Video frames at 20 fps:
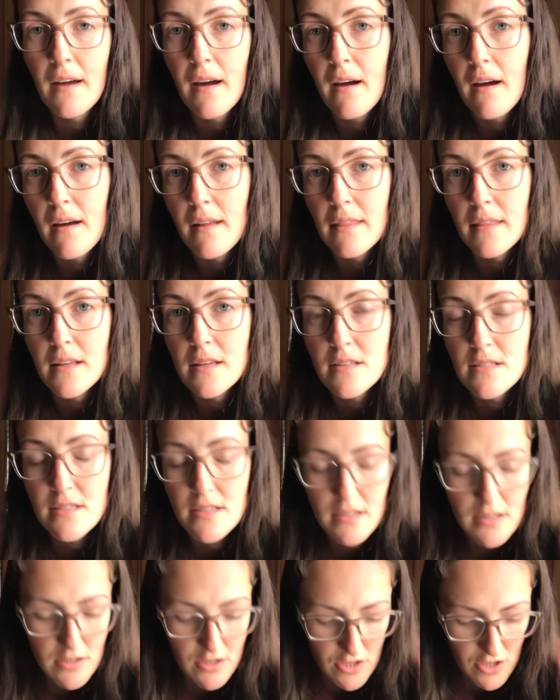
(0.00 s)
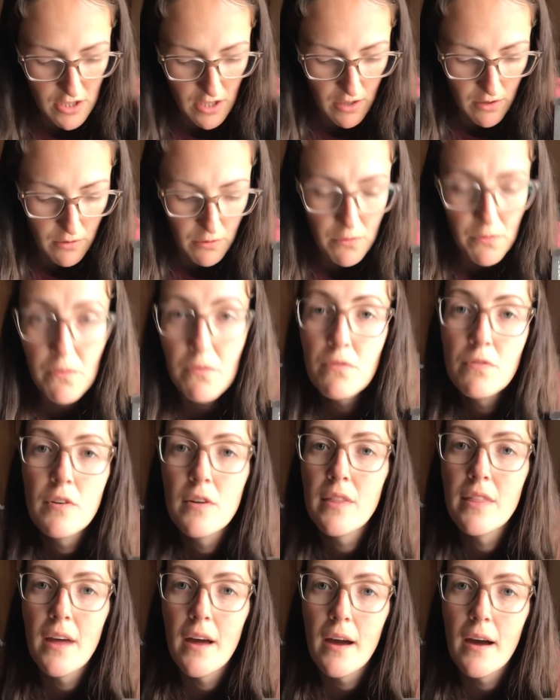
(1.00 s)
on this shelf
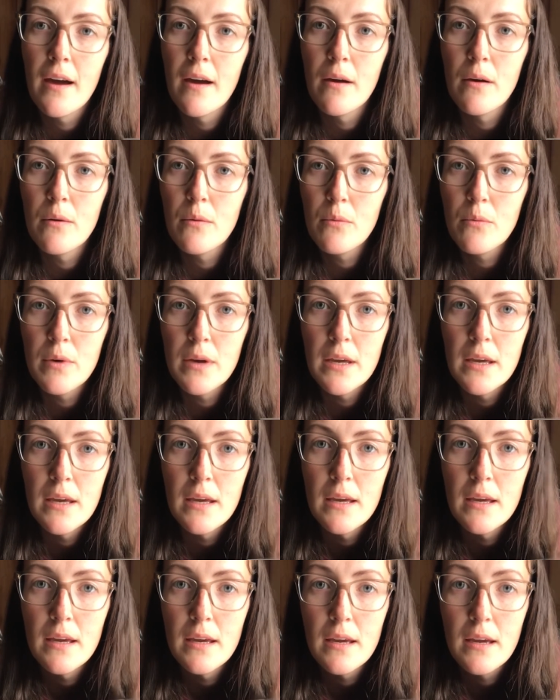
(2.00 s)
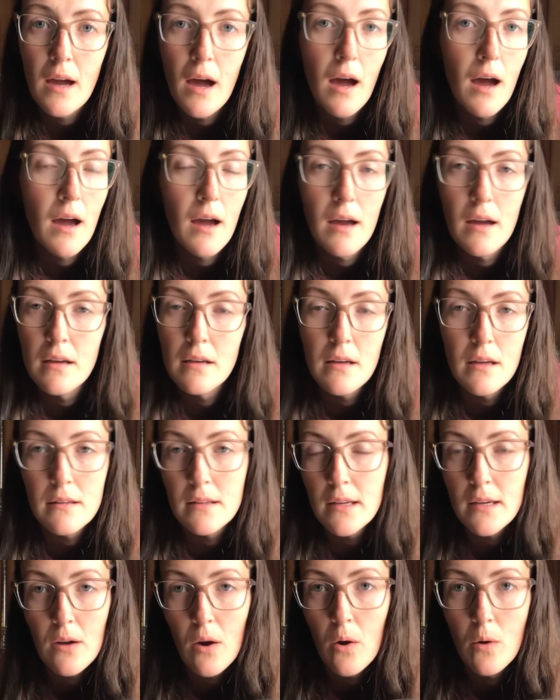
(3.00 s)
that we got at
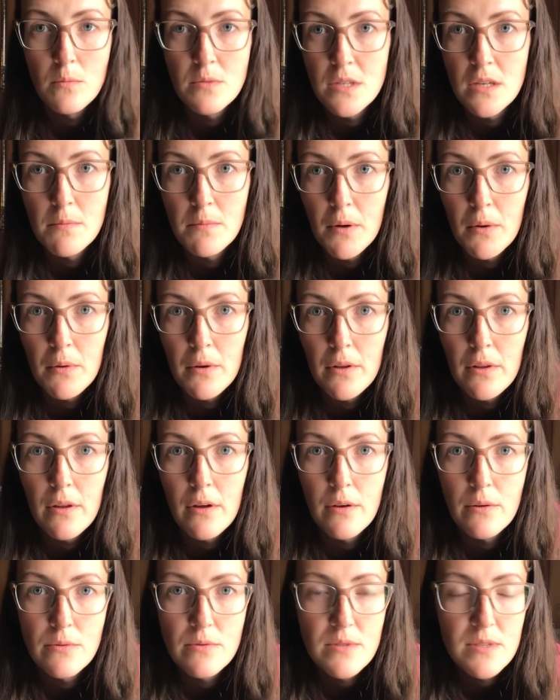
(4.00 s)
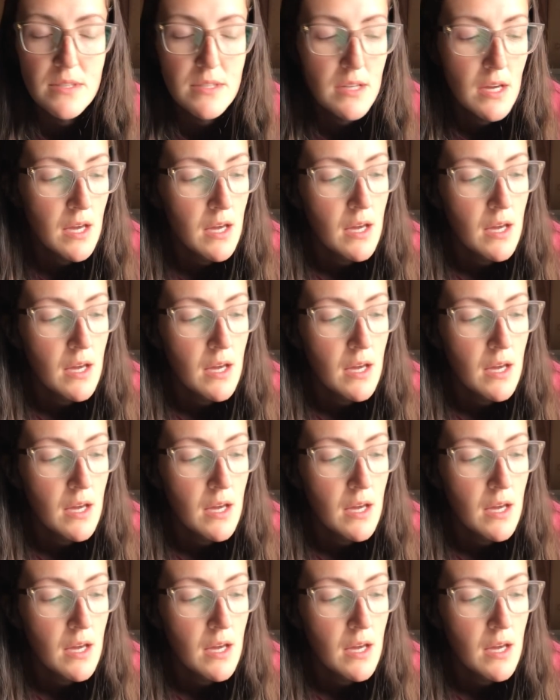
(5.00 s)
like Home Depot or Lowe's.